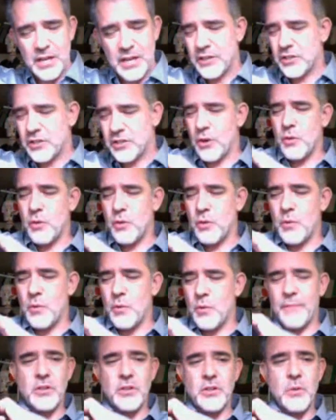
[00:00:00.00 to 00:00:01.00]
So
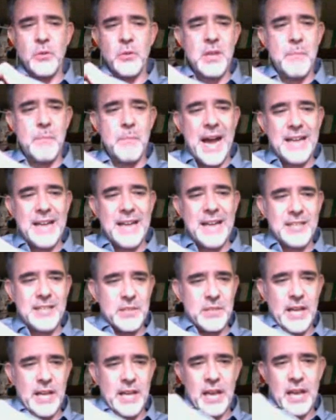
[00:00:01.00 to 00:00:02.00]
if you're doing the bicep,
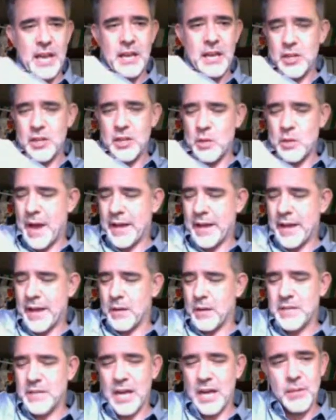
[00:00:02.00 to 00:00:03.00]
say, you might
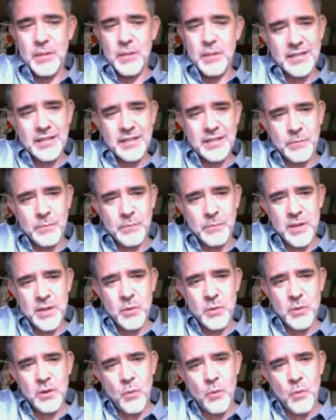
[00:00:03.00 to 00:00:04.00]
come down the bicep, but you
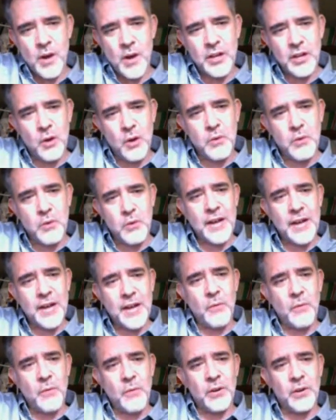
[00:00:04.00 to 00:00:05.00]
wouldn't want to go right
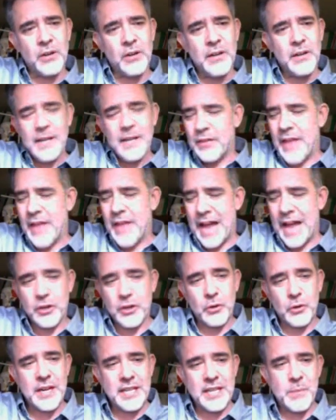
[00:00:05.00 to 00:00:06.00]
over that
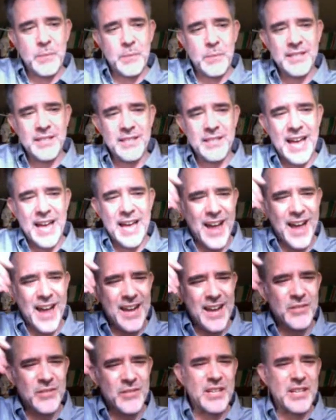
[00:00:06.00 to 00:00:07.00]
crease because that kind
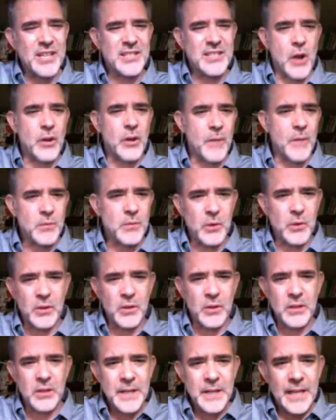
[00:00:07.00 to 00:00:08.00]
of just gets
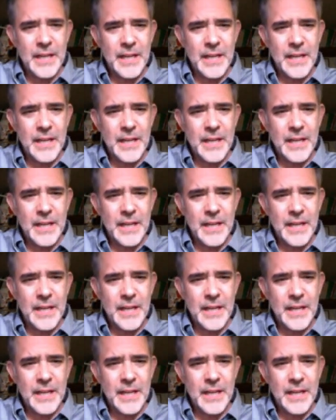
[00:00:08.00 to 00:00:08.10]
uncomfortable.